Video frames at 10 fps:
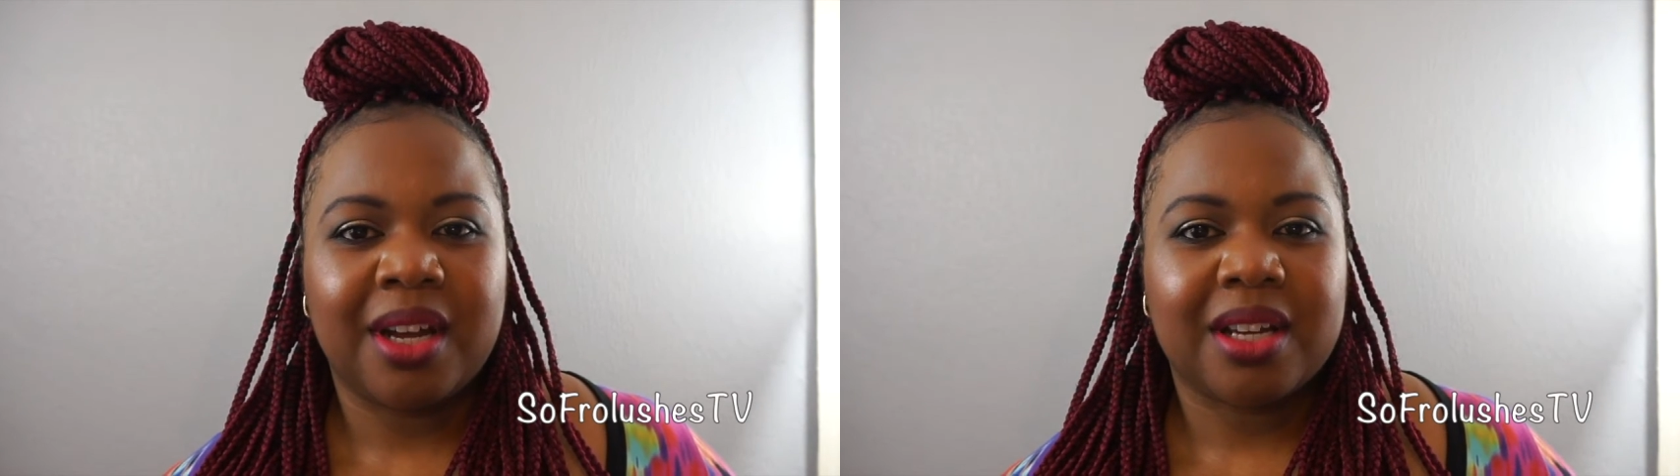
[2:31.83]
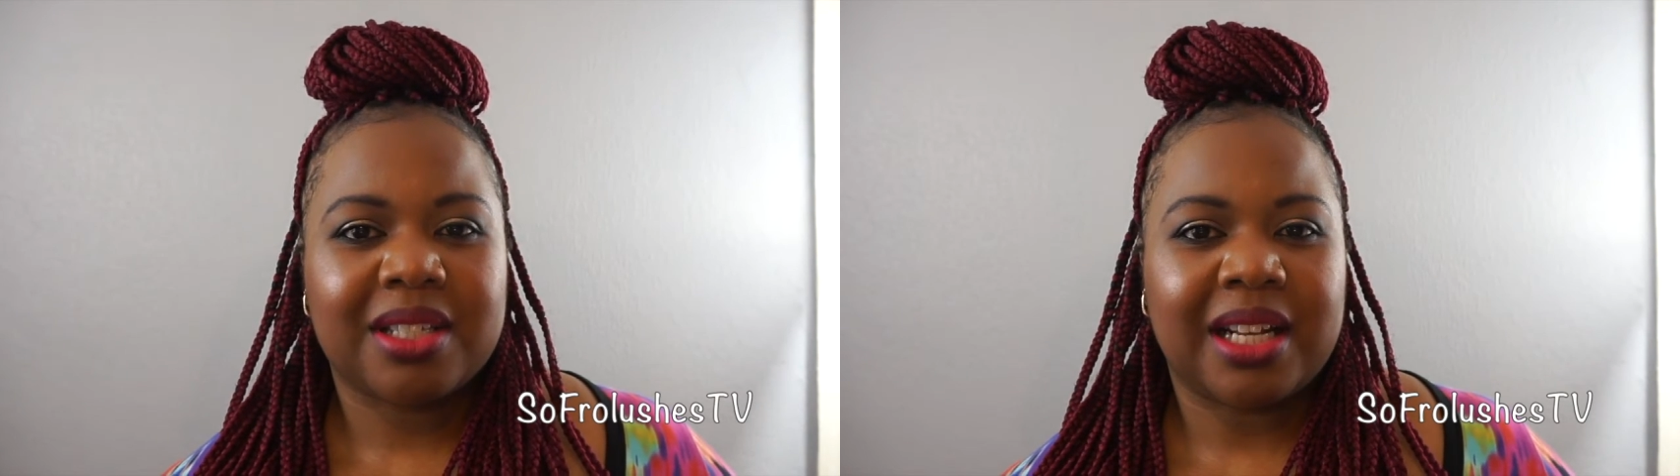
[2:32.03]

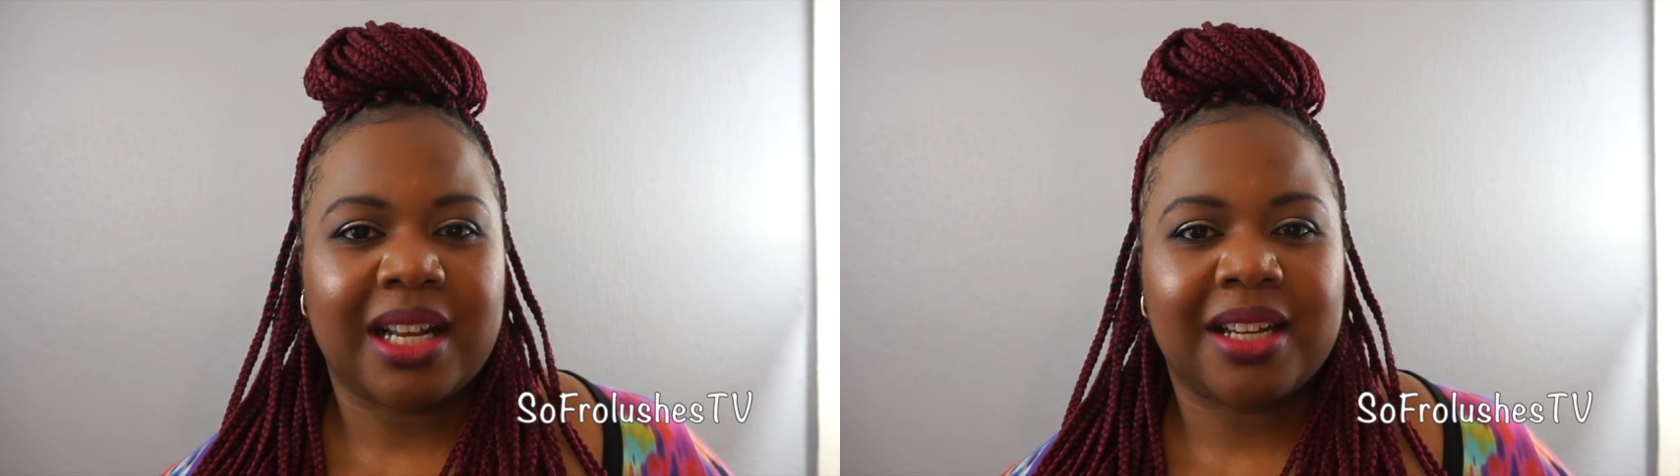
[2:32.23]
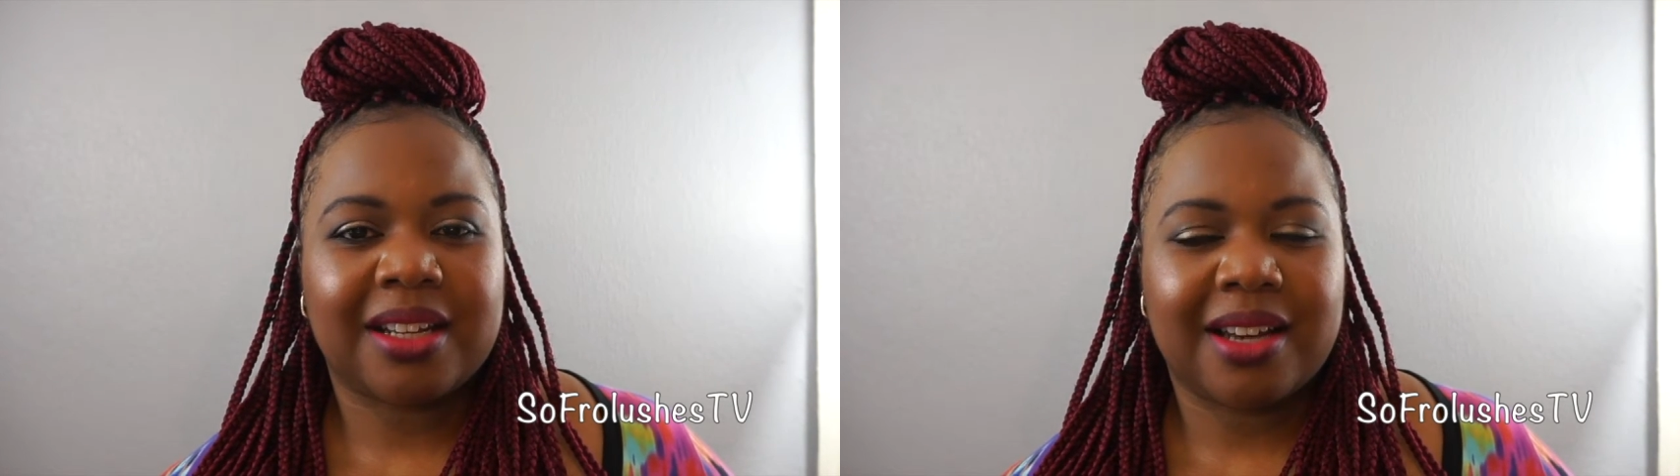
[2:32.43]
because I
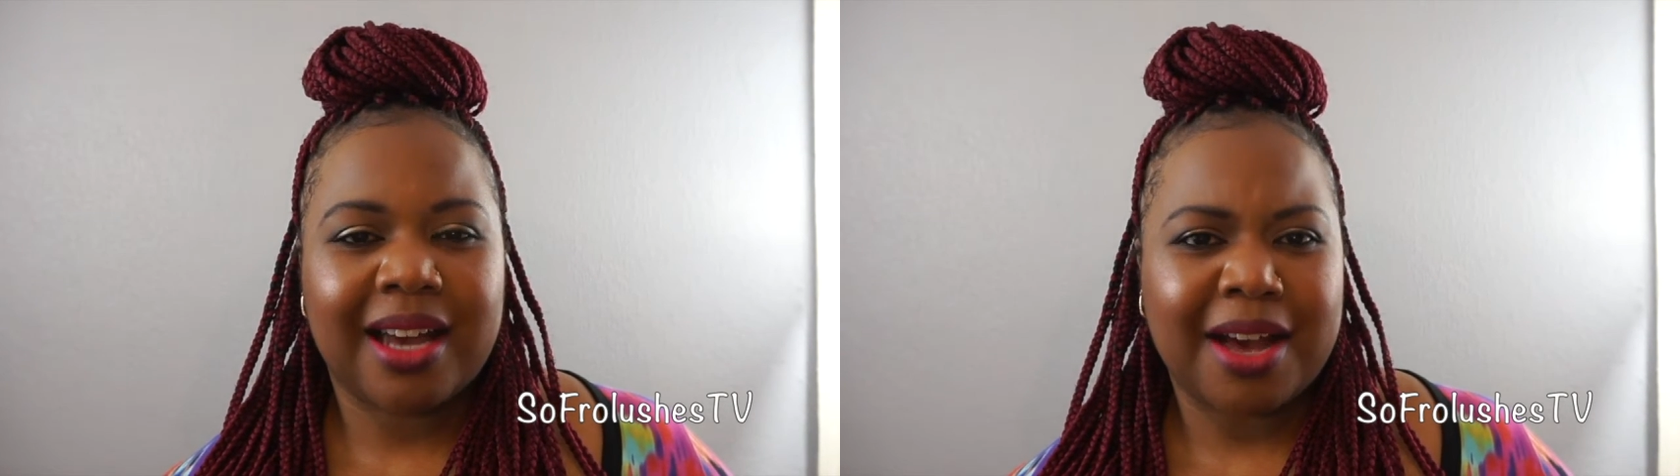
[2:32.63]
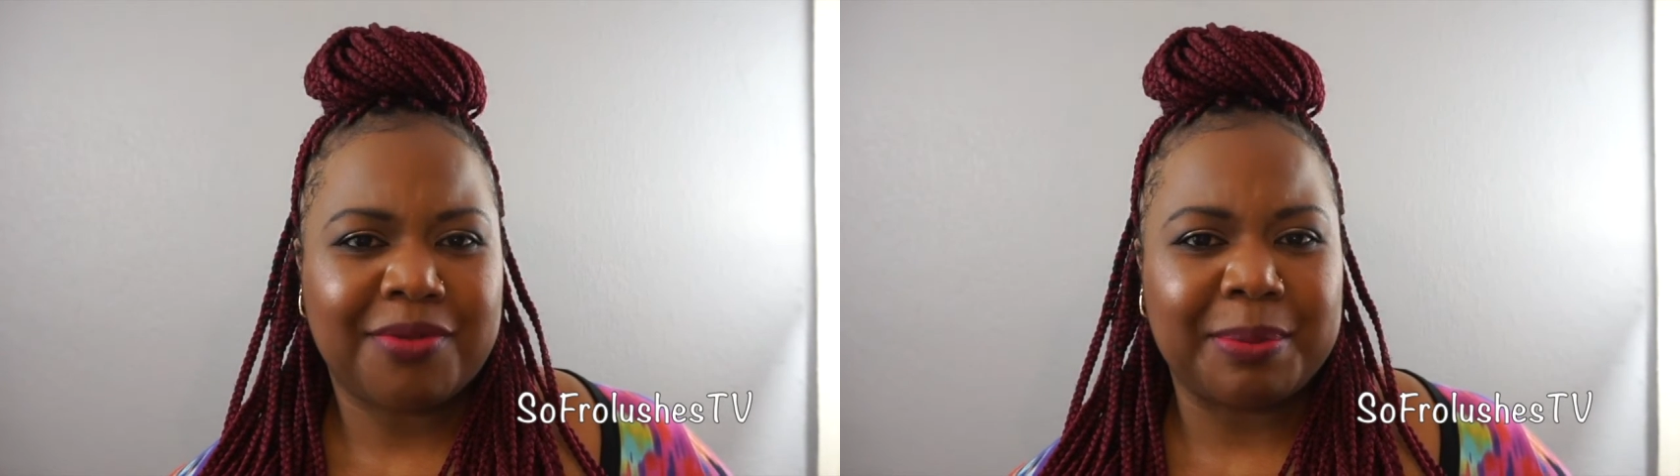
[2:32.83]
like
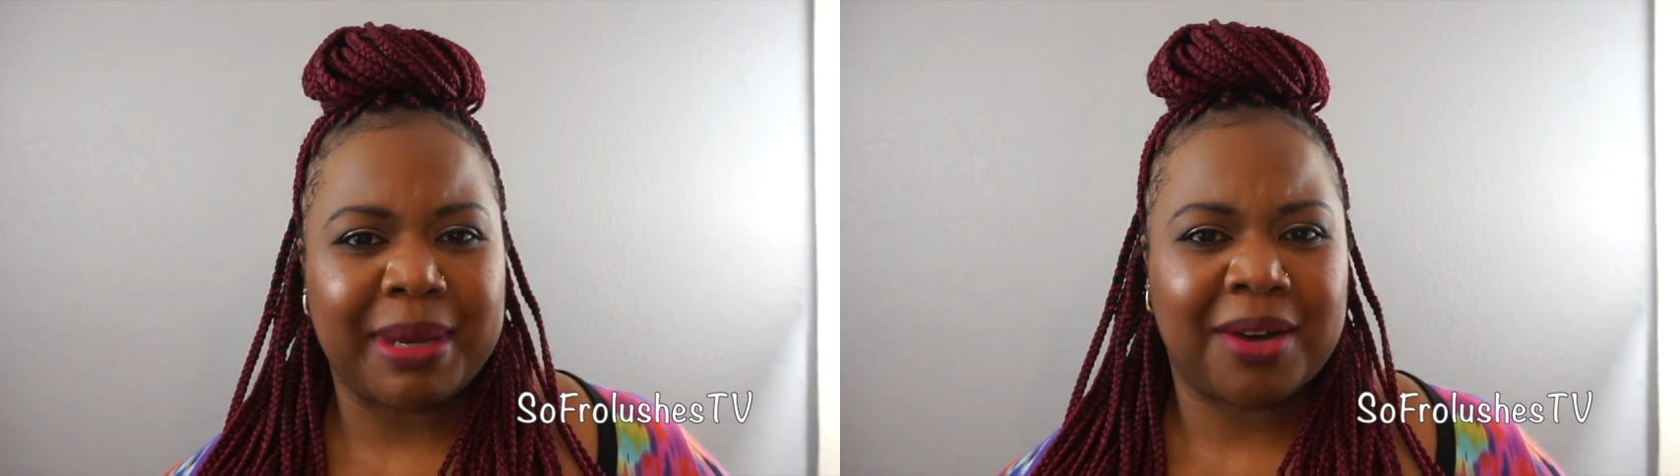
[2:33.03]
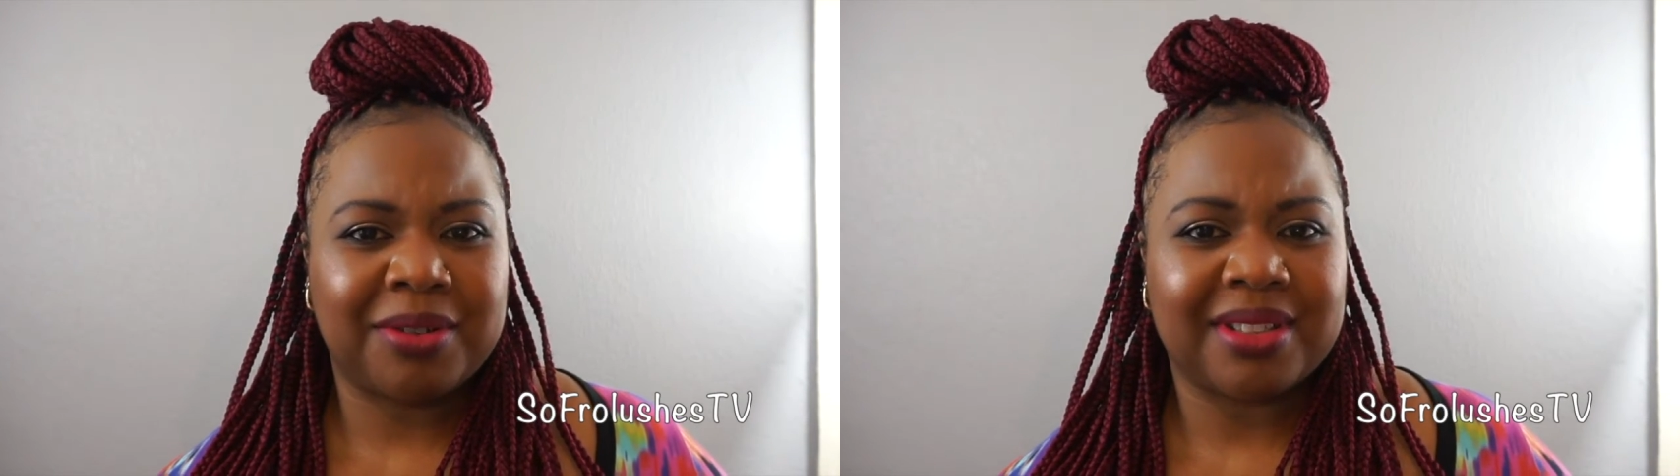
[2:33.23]
having
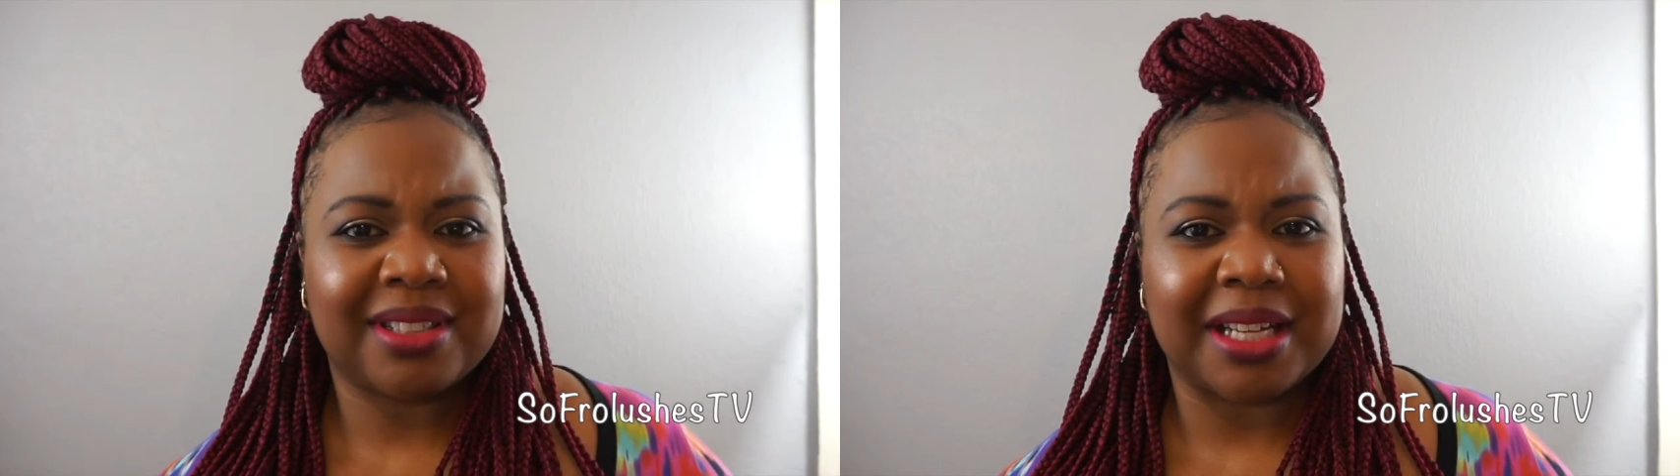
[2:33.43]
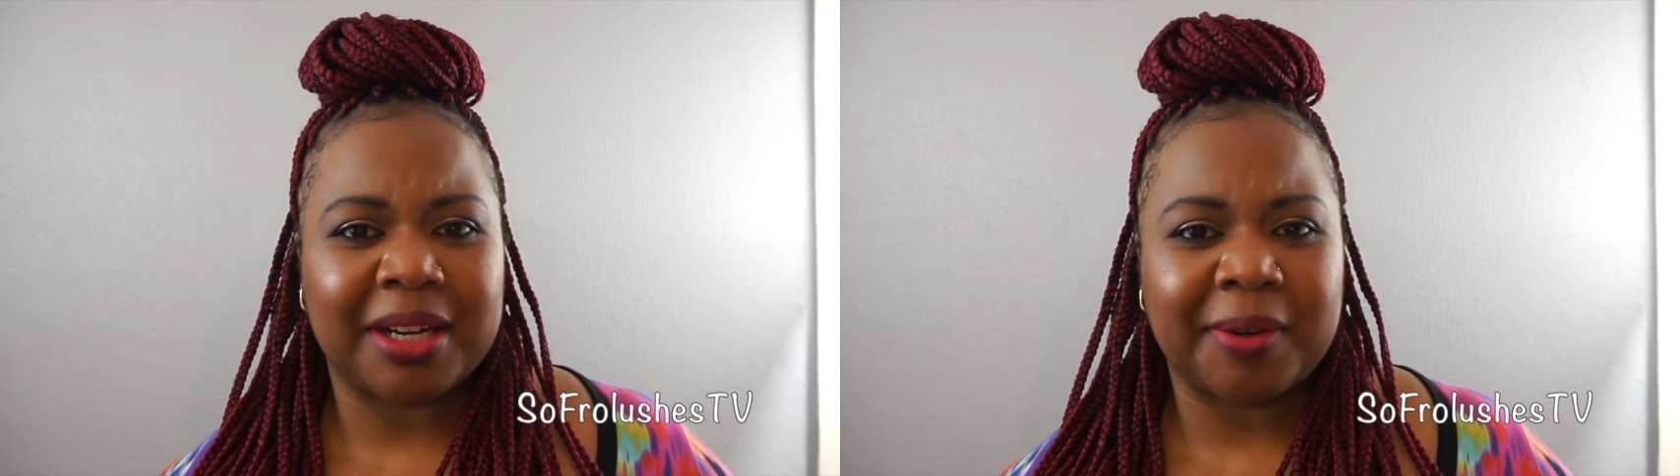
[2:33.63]
powders
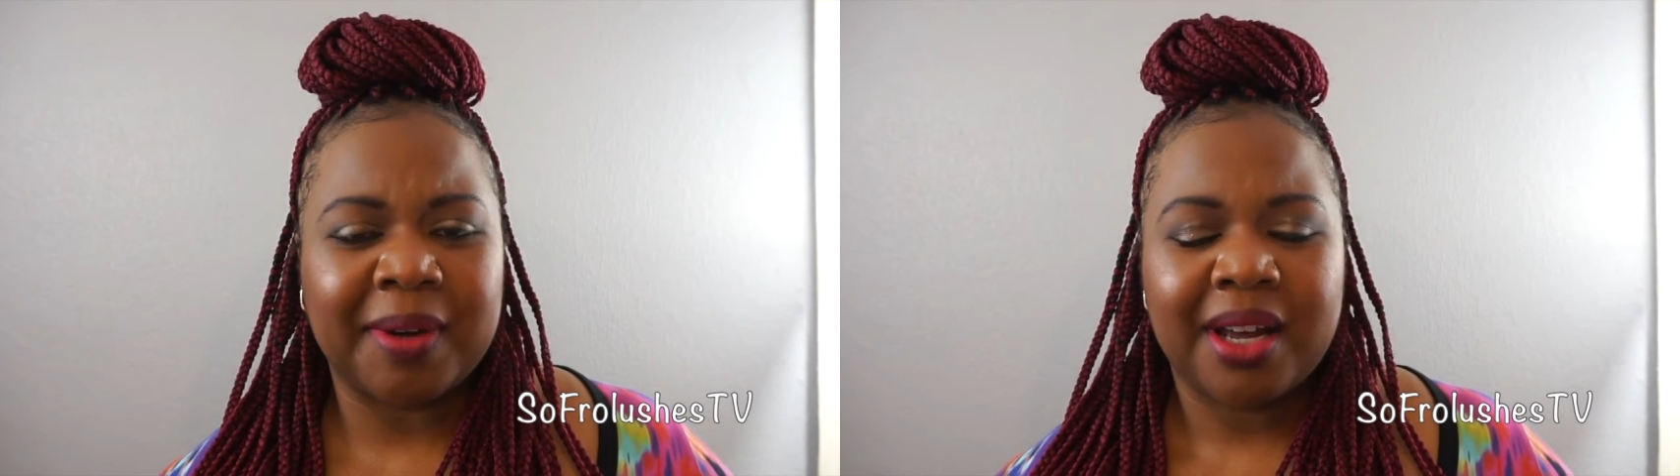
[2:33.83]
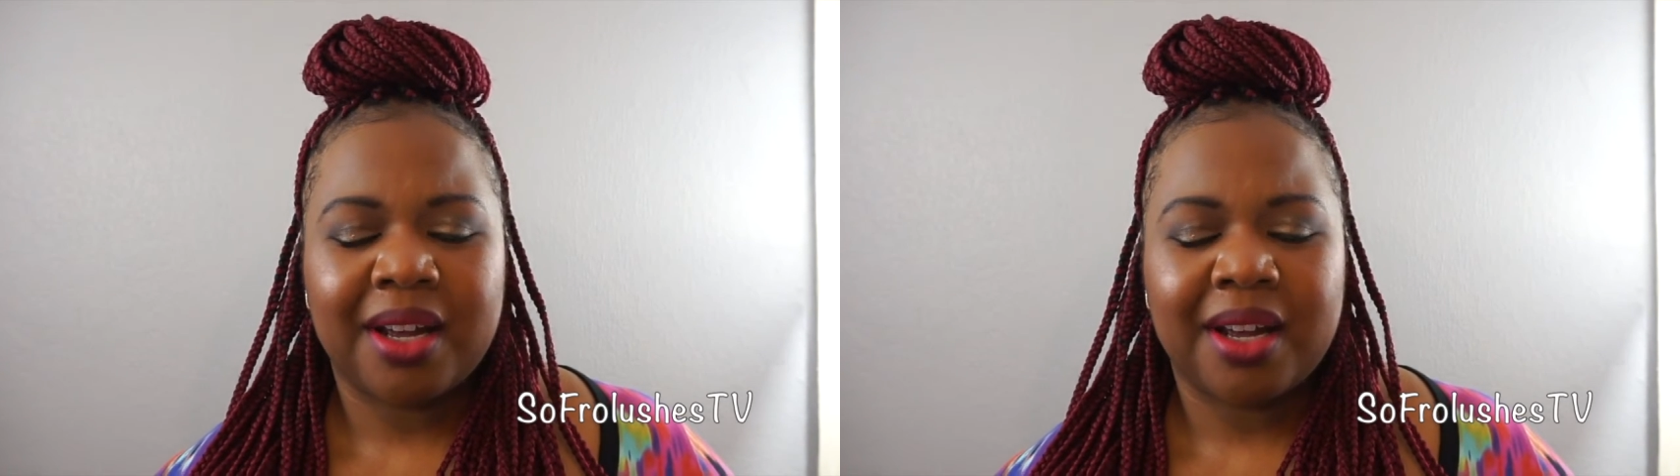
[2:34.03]
now.